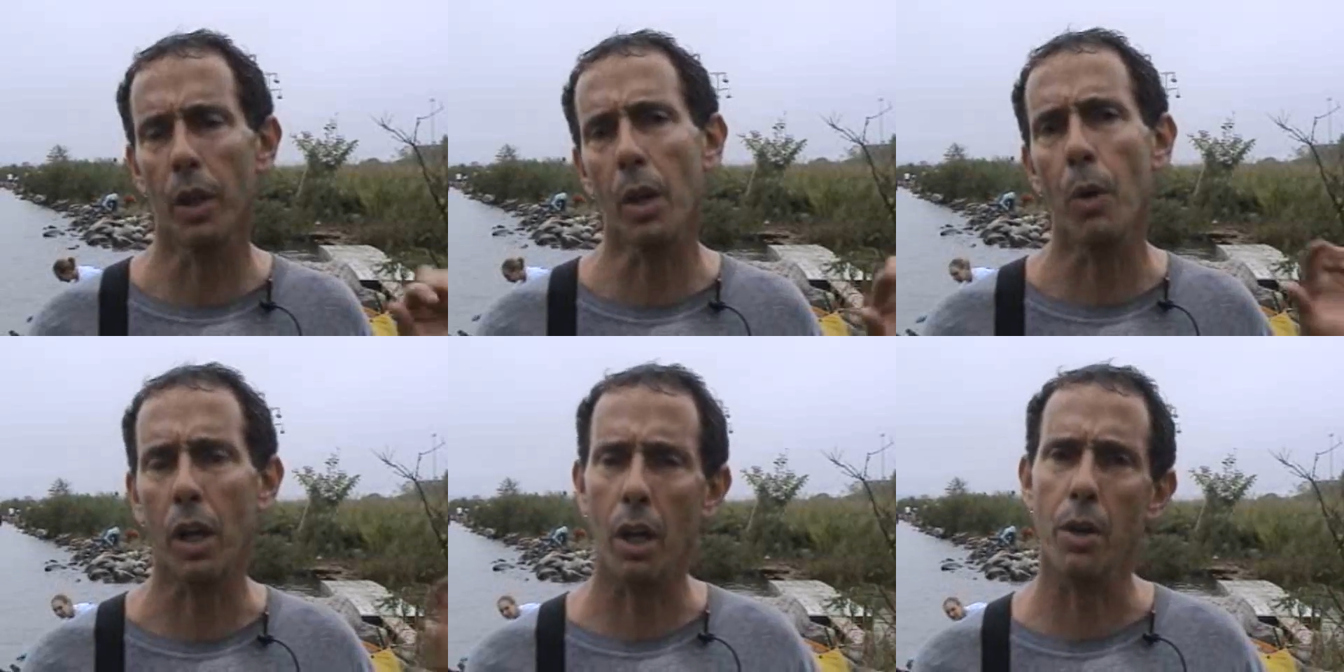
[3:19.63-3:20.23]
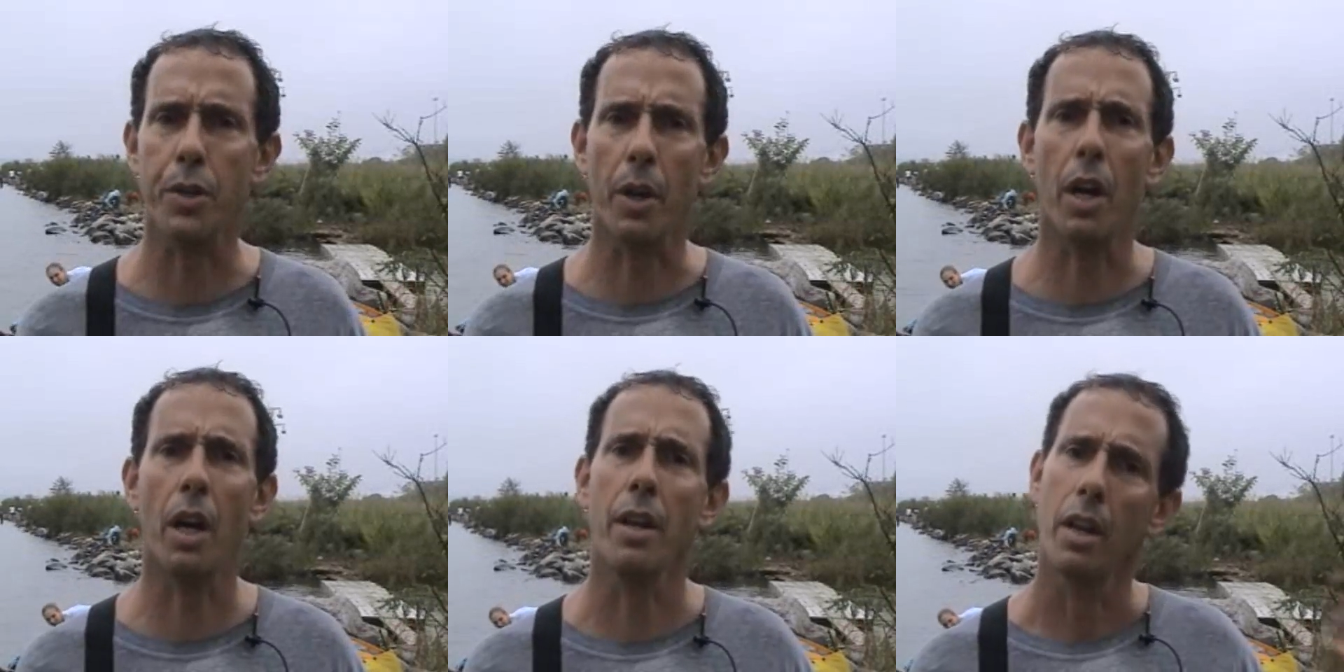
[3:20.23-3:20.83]
Really what goes
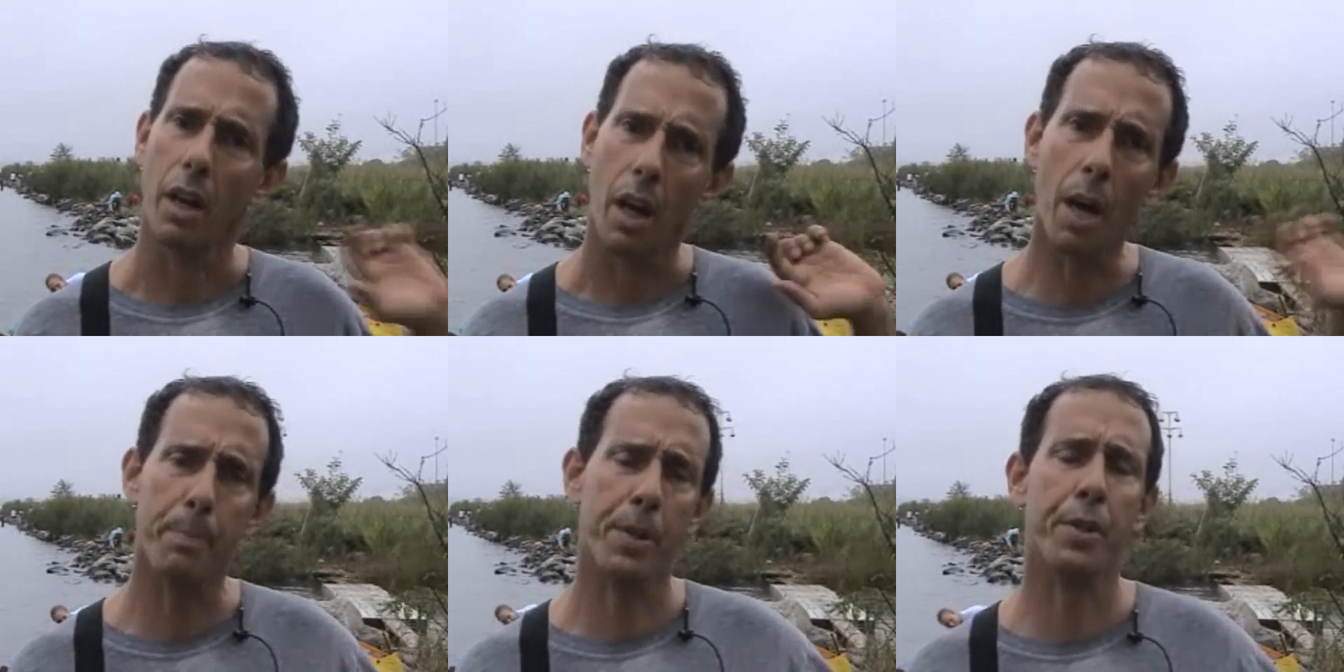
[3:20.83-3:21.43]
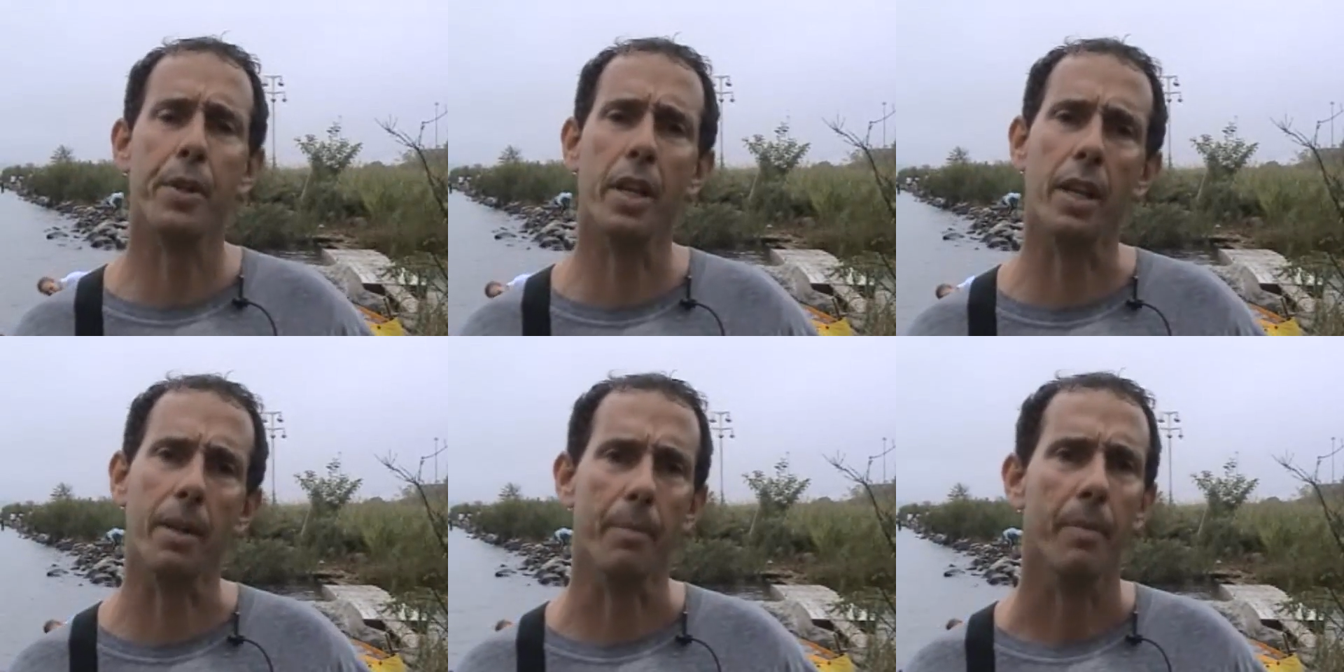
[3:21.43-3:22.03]
on
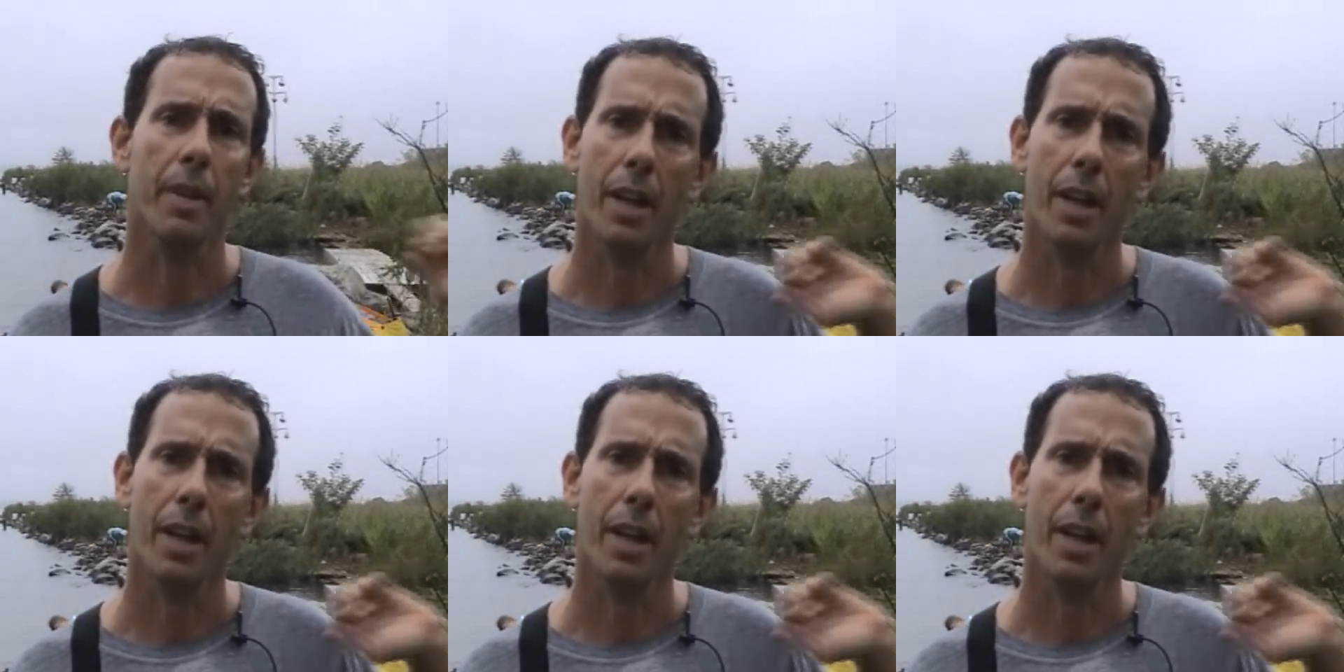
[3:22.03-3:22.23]
upstream,